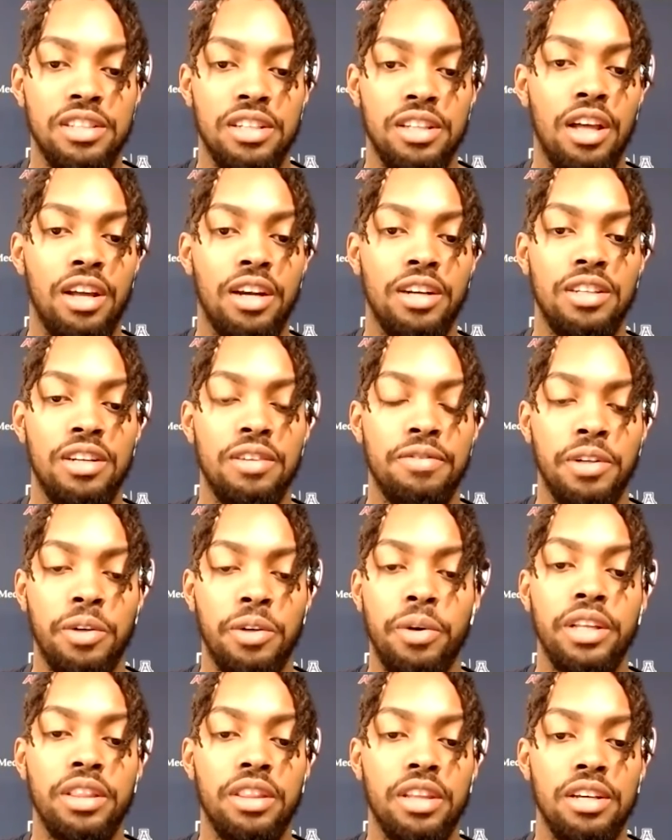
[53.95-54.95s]
a lot of different
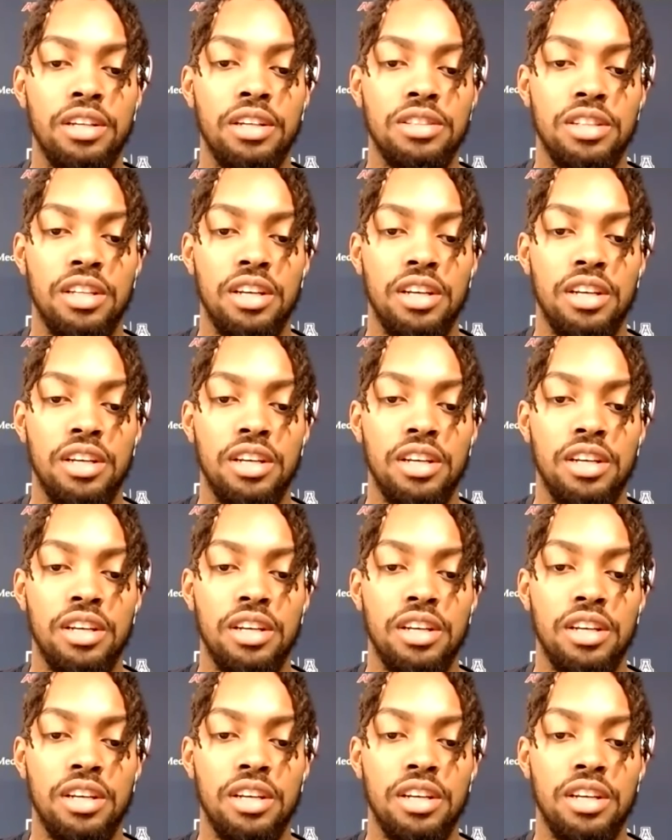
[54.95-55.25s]
great things